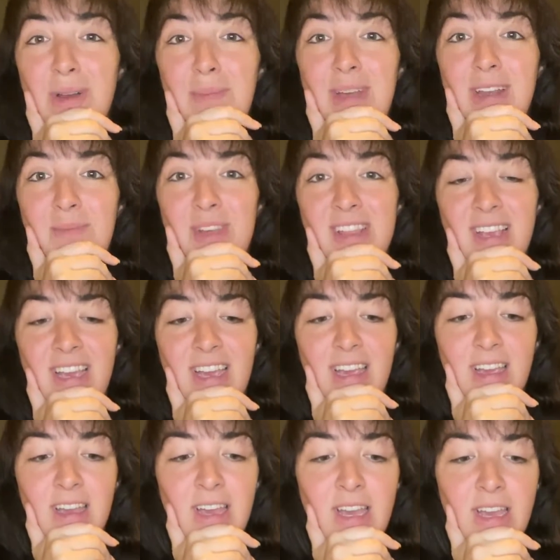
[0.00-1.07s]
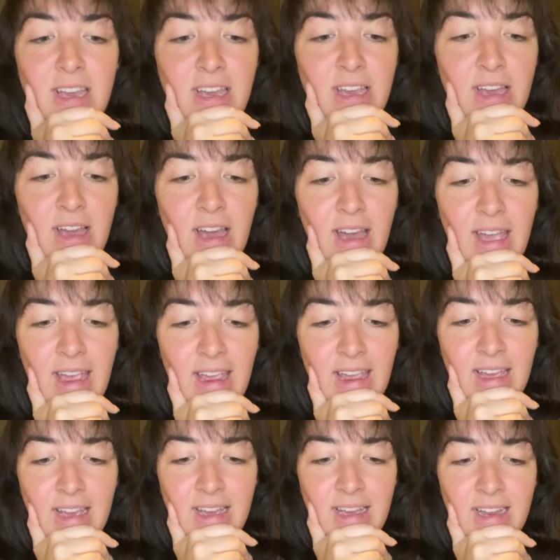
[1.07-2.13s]
I made a mistake.
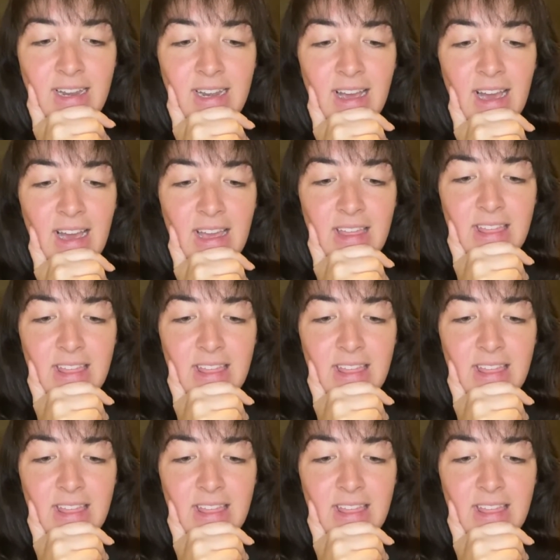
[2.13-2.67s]
And I